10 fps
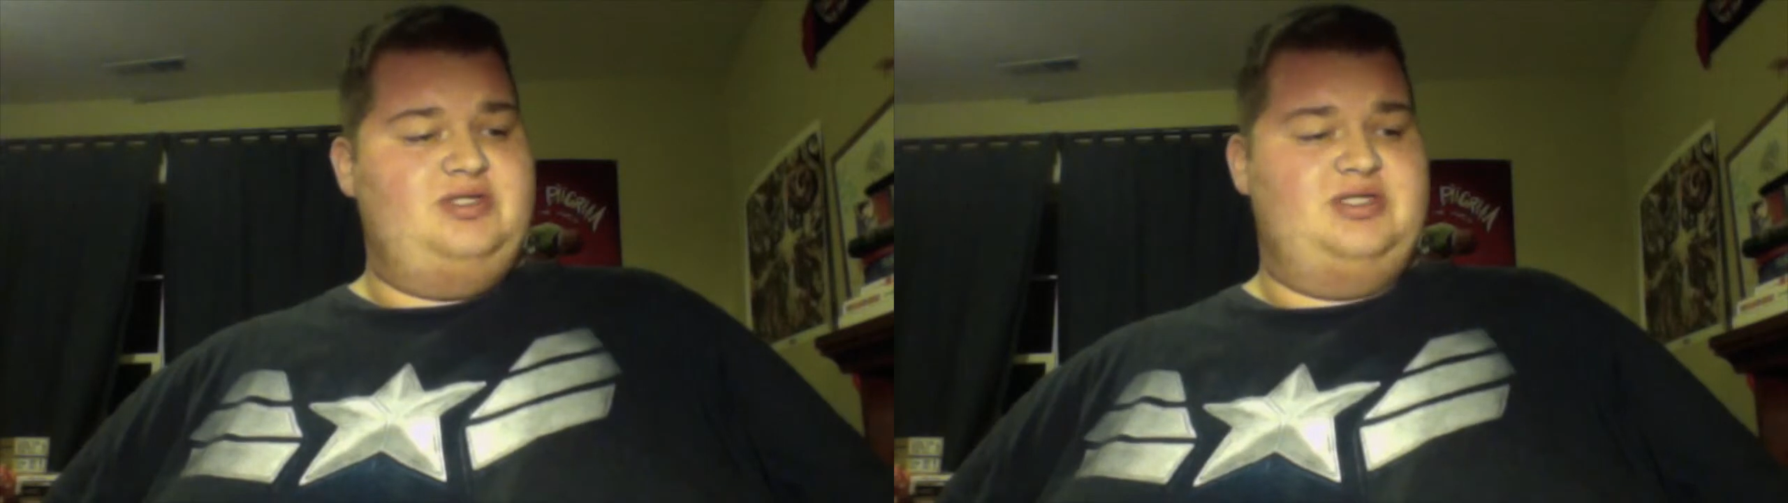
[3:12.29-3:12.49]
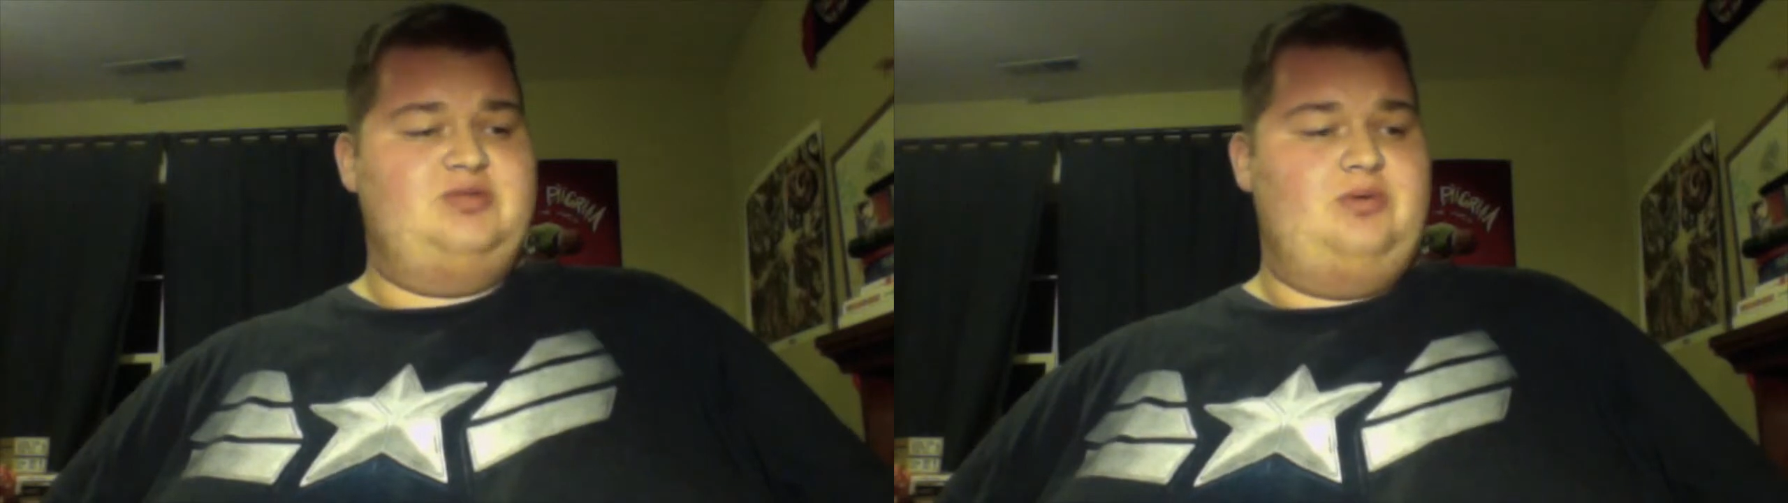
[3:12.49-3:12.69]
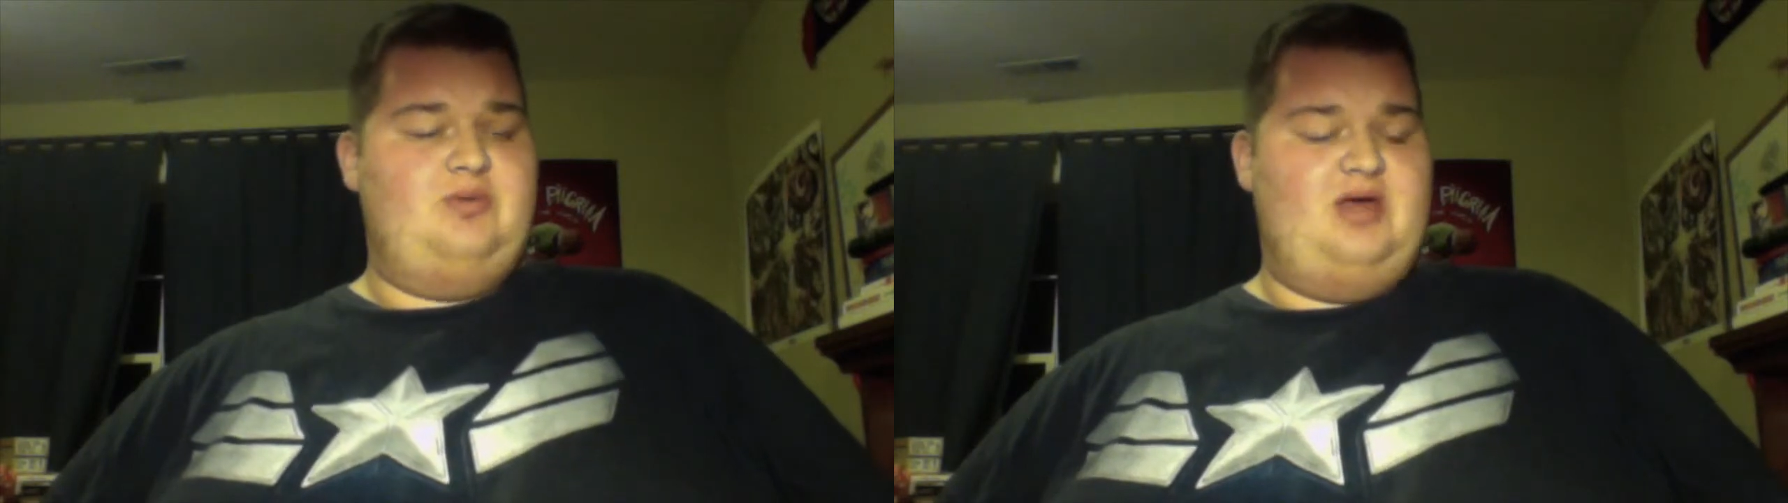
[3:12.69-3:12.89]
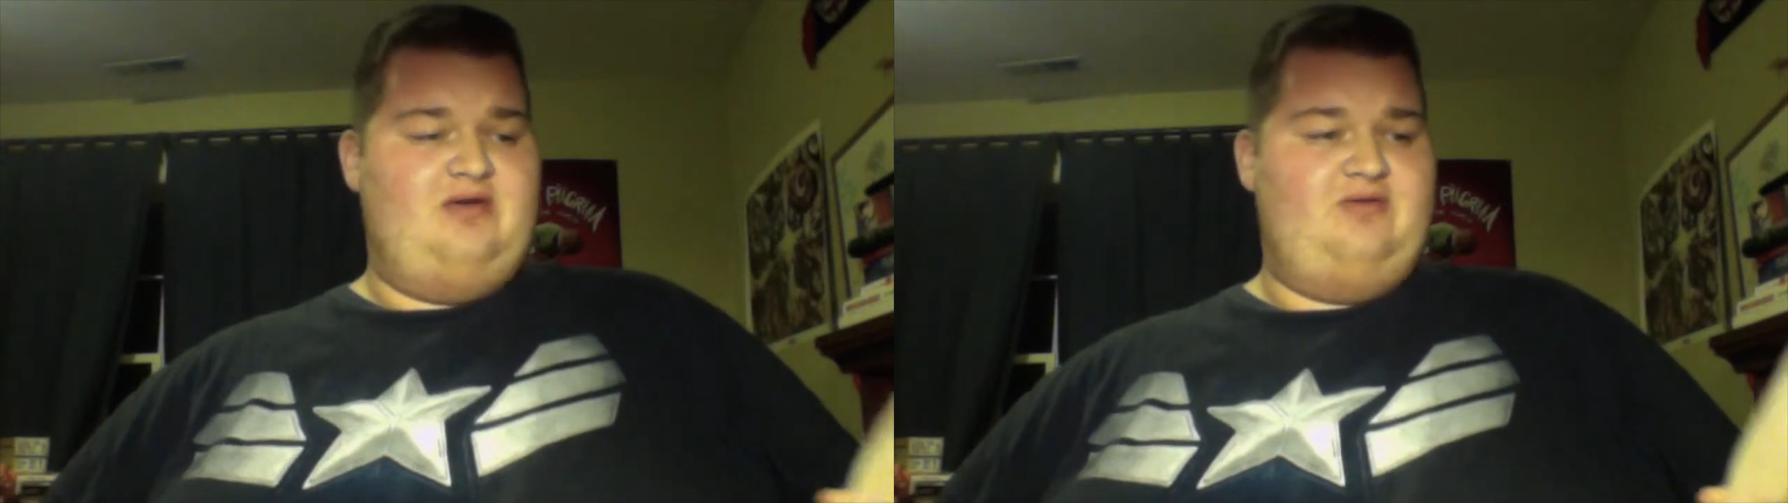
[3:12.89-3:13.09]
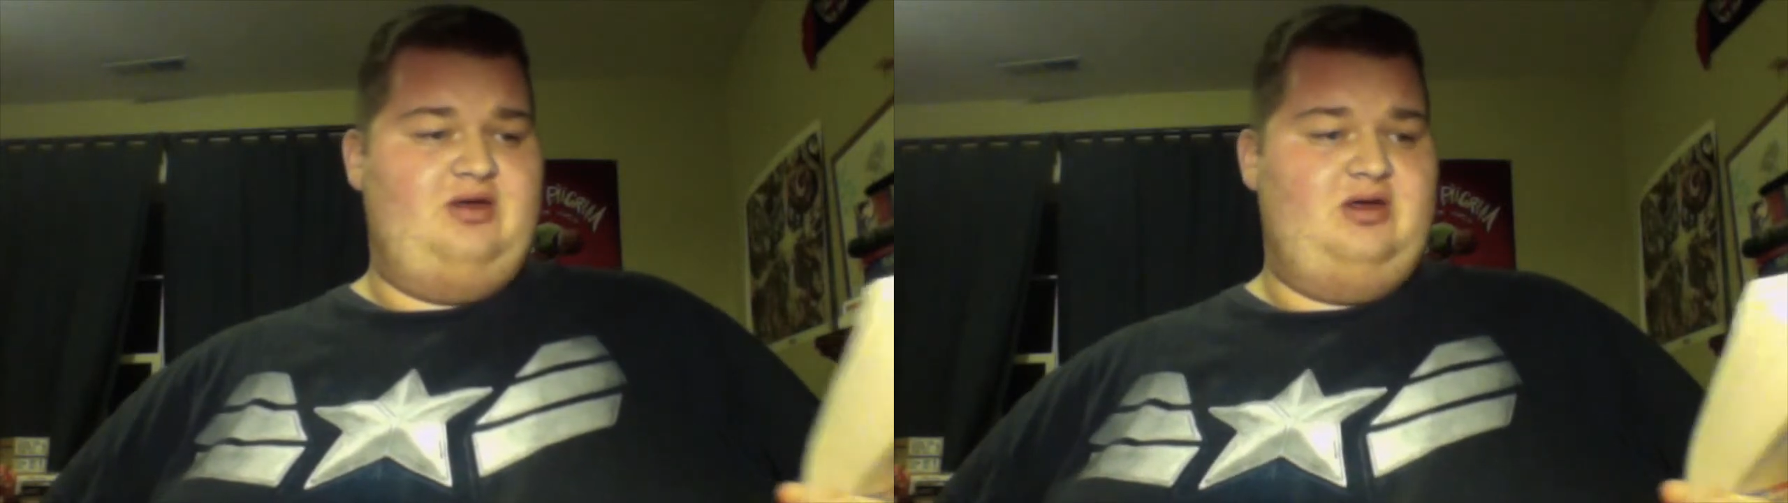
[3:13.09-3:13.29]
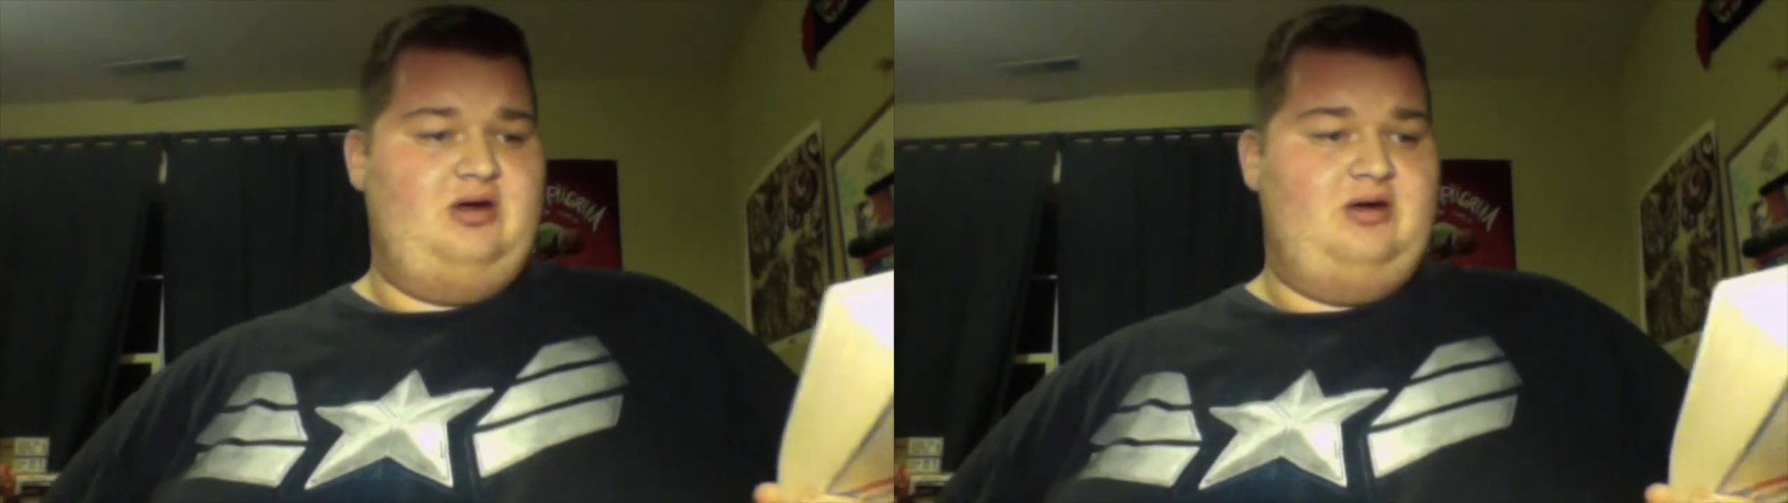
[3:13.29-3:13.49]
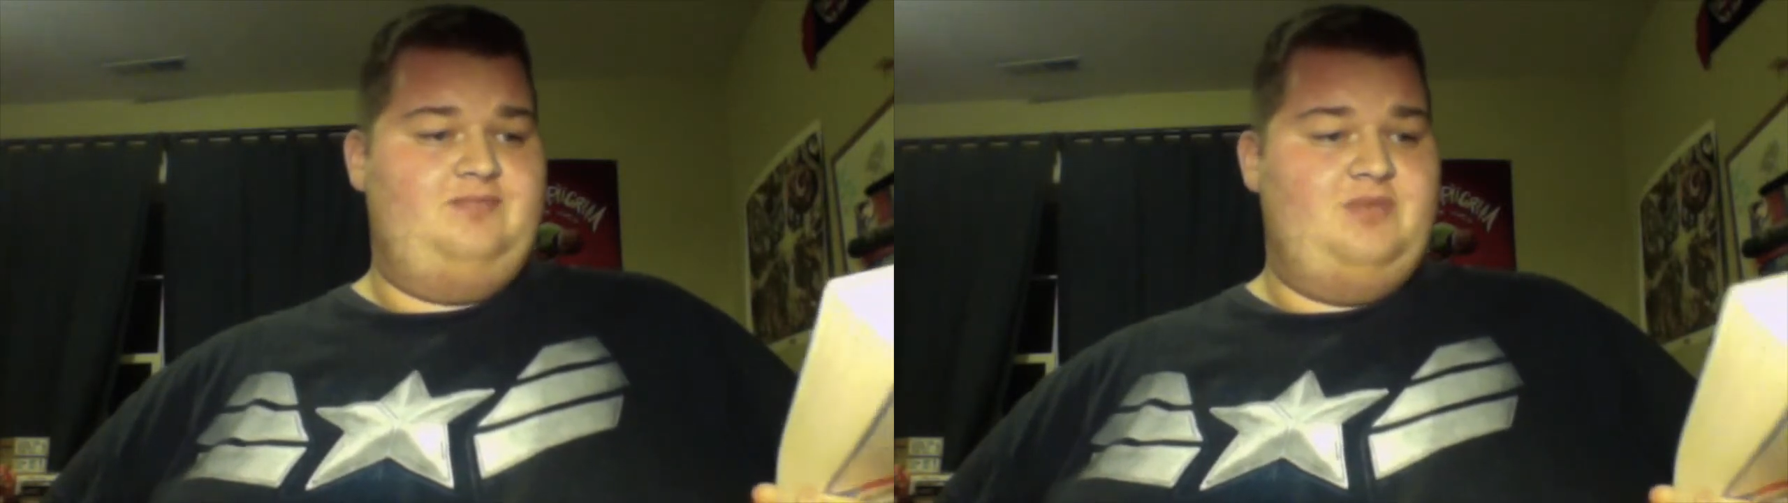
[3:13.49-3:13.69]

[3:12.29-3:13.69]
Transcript: In this one, we have a